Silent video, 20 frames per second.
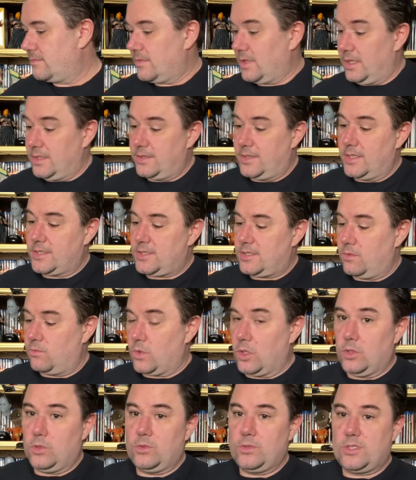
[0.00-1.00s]
Dusty
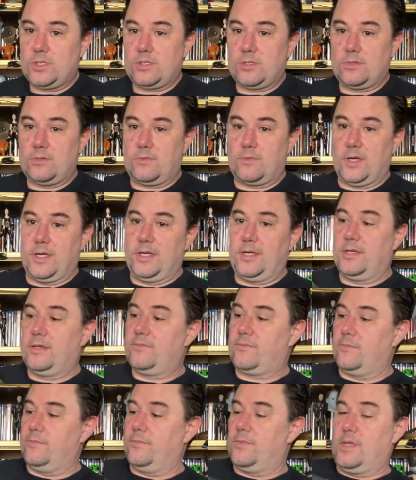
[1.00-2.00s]
Rhodes right here
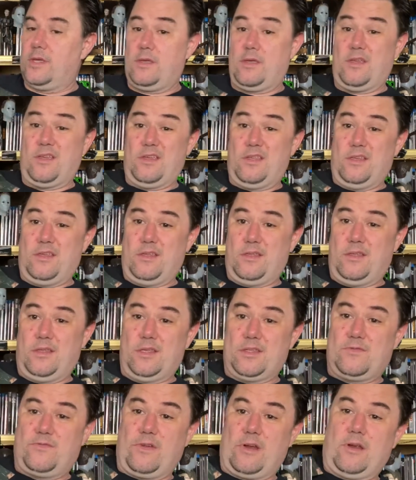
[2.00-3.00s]
from
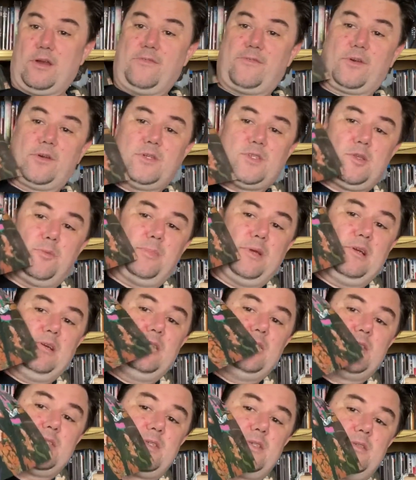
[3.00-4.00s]
his very first
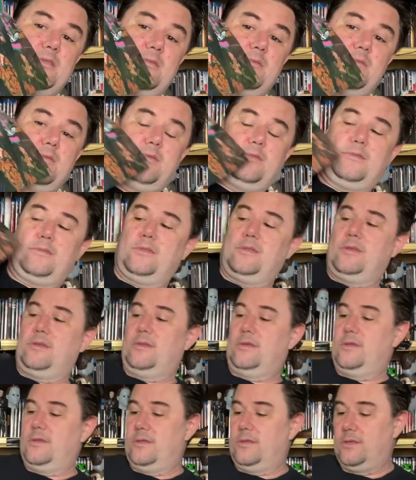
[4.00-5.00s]
appearance.
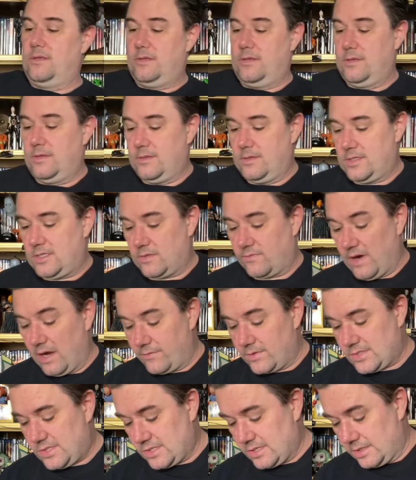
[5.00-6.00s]

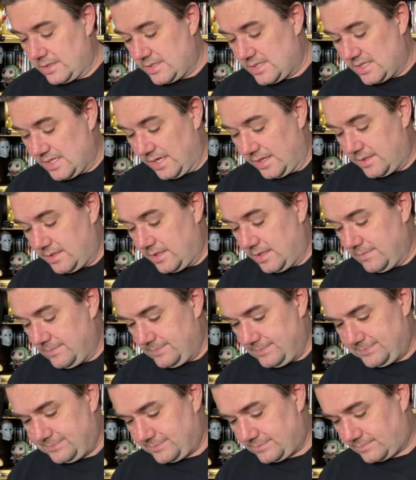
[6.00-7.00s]
Survivor Series 90.
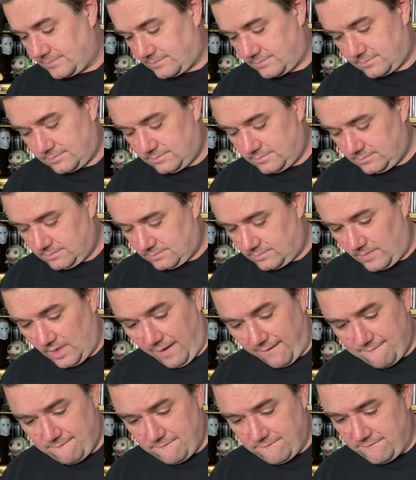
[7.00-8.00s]

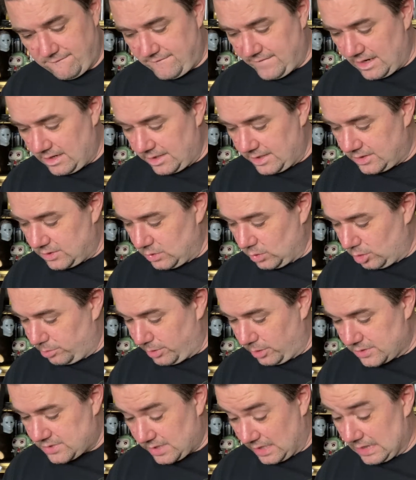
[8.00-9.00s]
Very cool
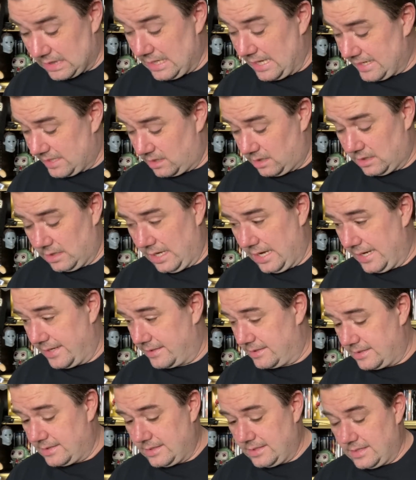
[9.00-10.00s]
poster. I like it a lot.
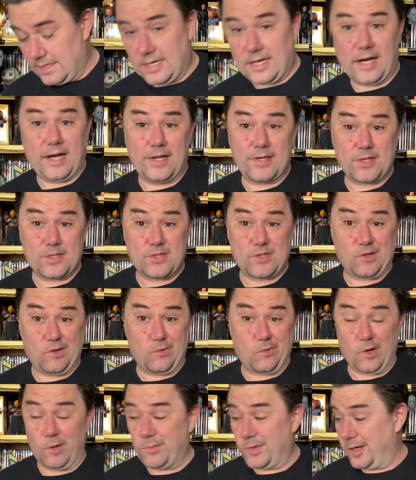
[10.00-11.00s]
I just don't know
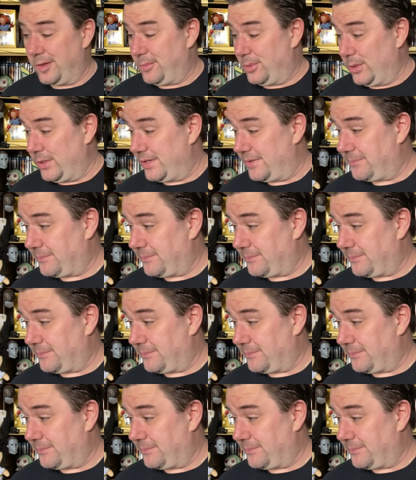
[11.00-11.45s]
where I'm going to put it.